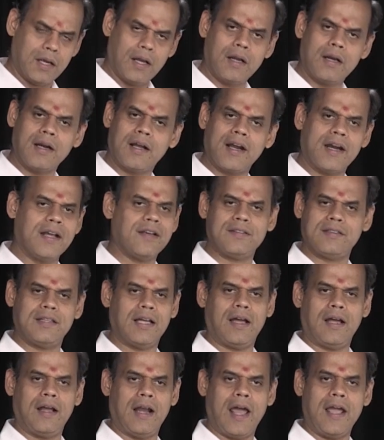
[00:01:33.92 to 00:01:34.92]
increase
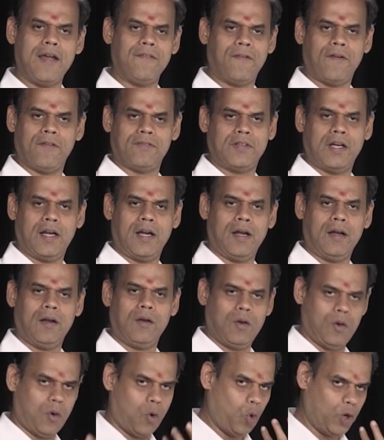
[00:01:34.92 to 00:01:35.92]
the life of the
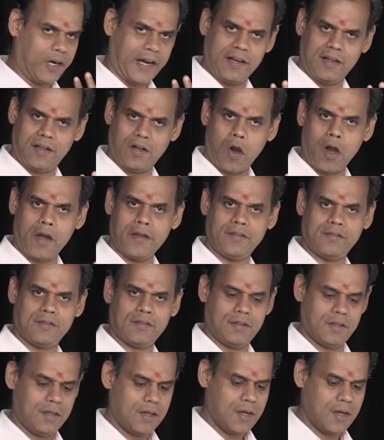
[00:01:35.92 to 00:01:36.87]
wooden toys,